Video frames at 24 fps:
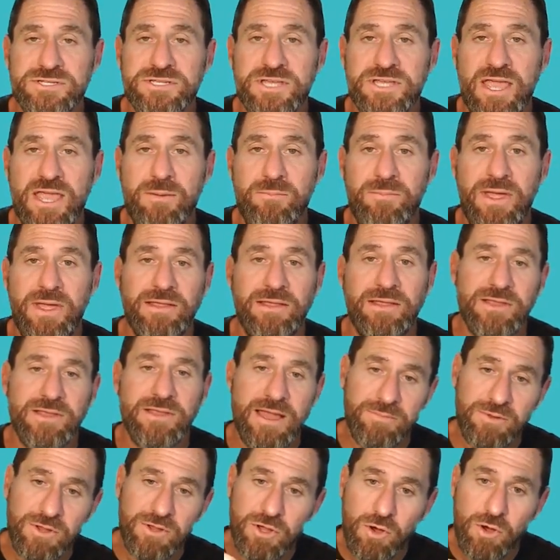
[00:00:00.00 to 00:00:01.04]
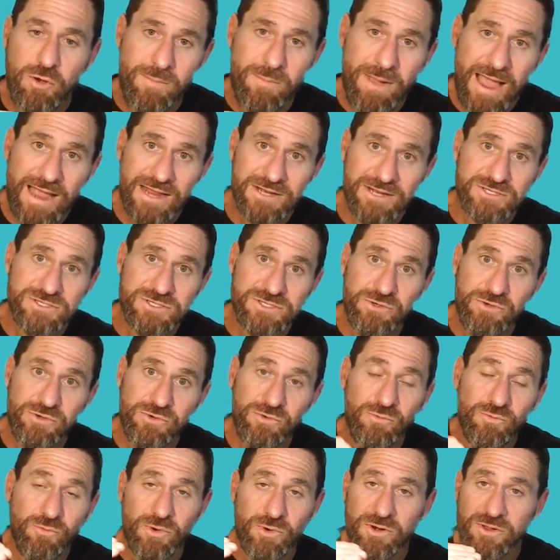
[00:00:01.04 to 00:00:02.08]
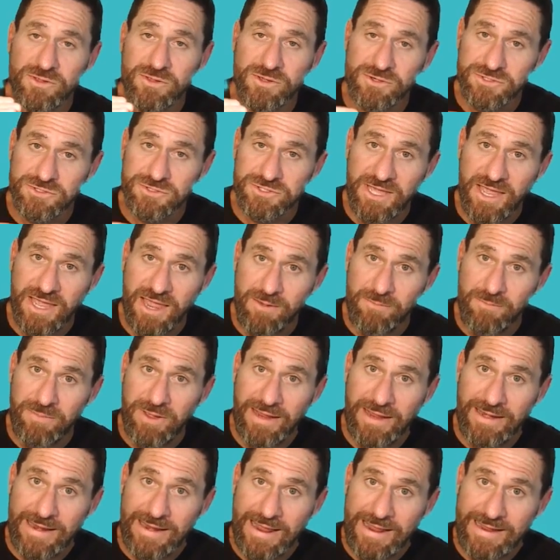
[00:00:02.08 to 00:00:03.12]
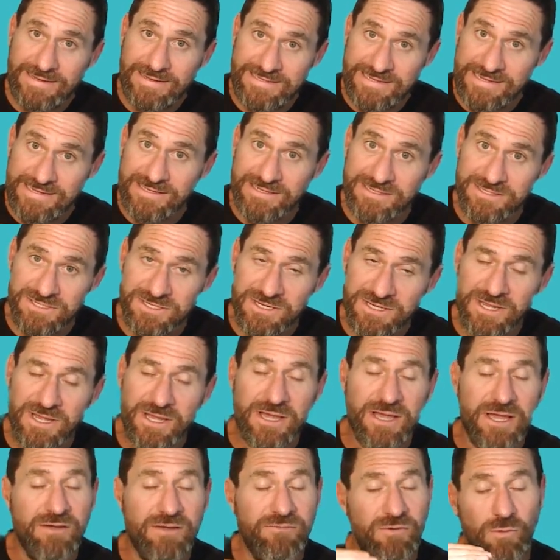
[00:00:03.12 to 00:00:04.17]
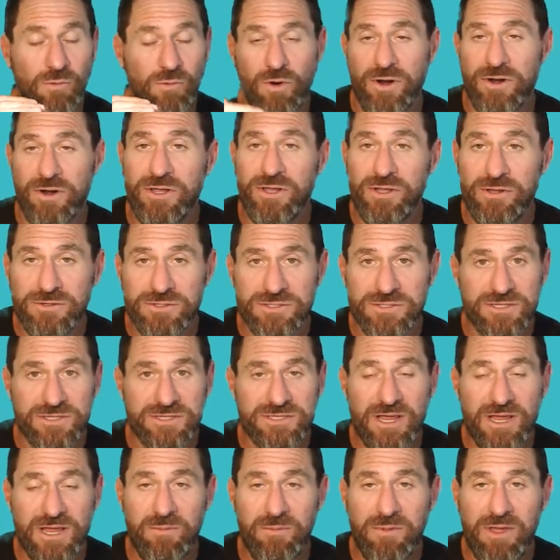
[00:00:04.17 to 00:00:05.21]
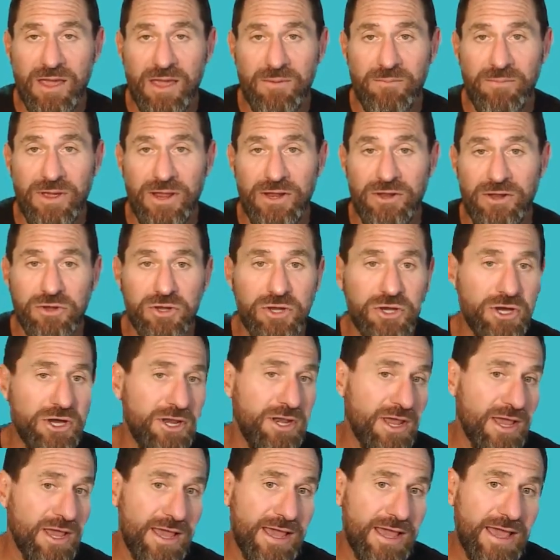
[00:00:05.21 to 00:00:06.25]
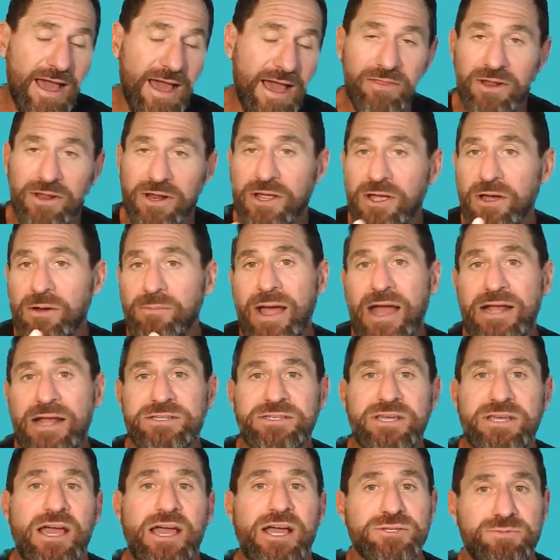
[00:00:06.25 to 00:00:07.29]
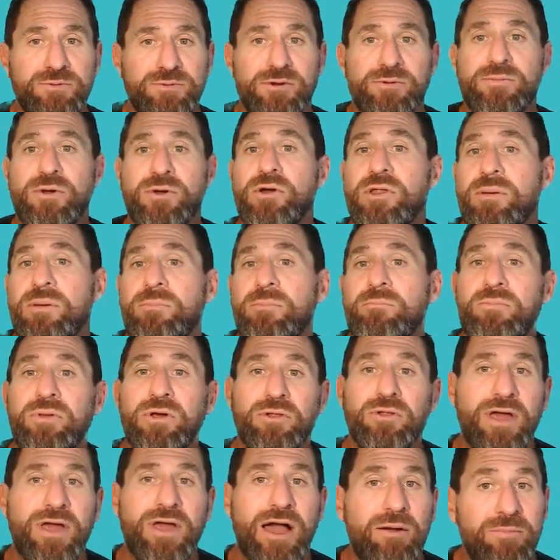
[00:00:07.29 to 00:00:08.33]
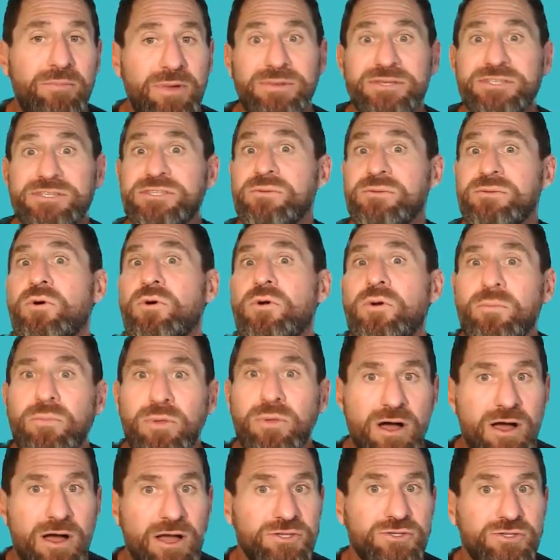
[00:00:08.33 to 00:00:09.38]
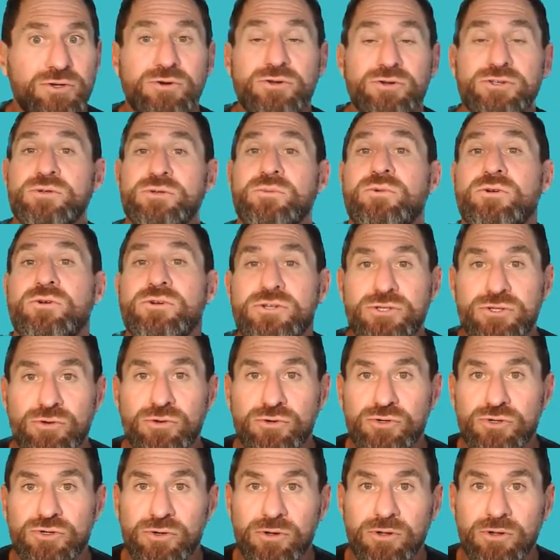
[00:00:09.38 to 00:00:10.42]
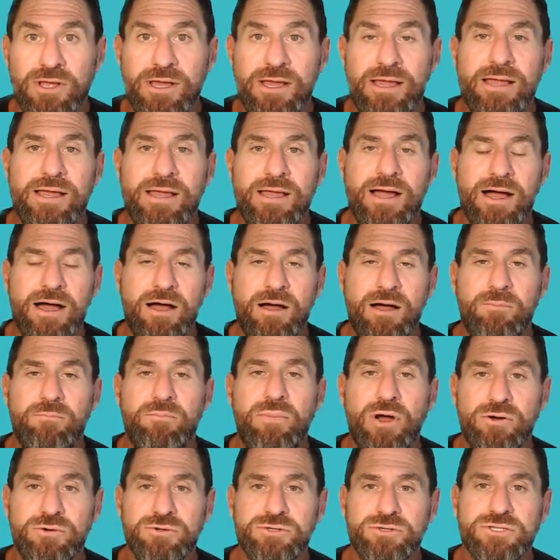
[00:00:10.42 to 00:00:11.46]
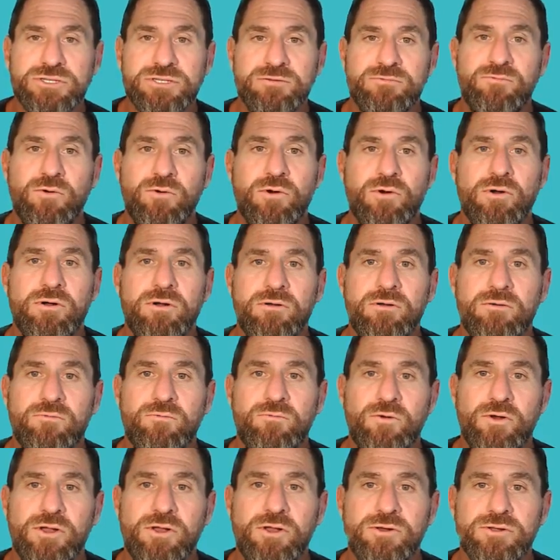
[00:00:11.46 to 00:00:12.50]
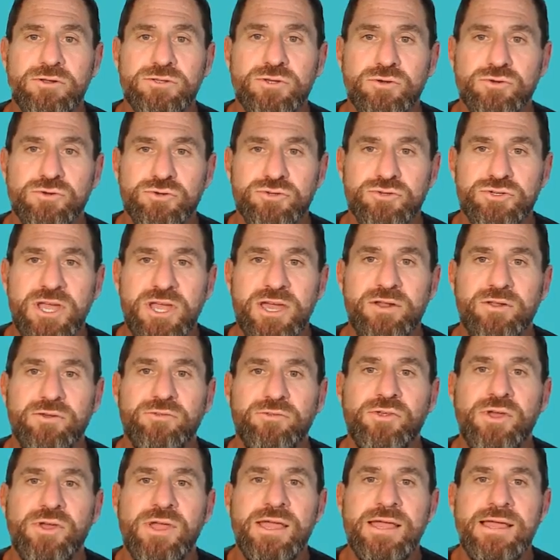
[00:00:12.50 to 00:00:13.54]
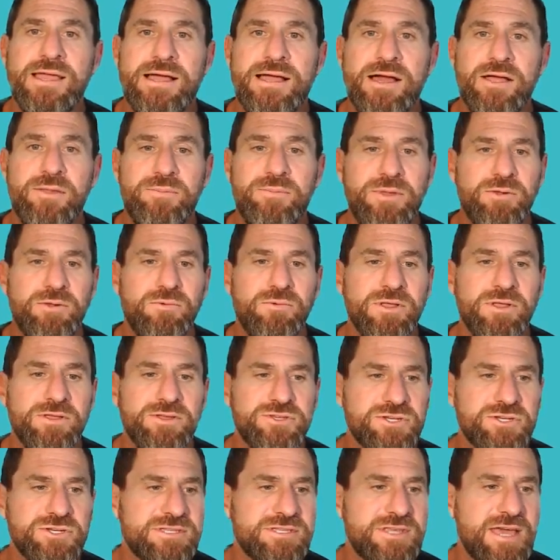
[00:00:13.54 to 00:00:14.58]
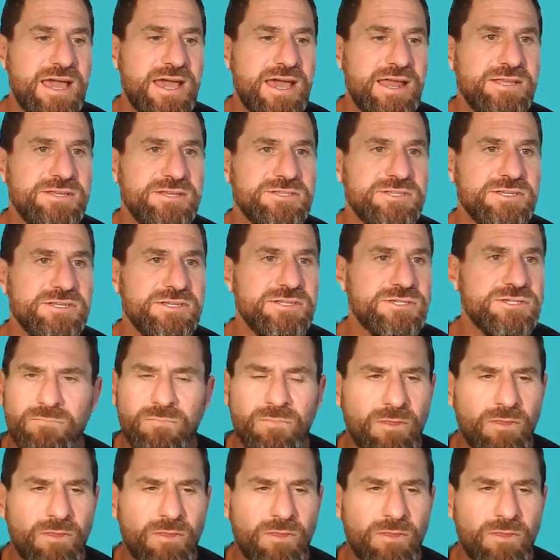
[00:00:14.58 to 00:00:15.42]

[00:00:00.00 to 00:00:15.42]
Bliss Campaign Lab, go back to one of those campaign ideas. If you wanted to use the same campaign, you could, and then come back to expert mode and build out maybe some more blogs or some more social posts for your social channels. It'd be really just that easy.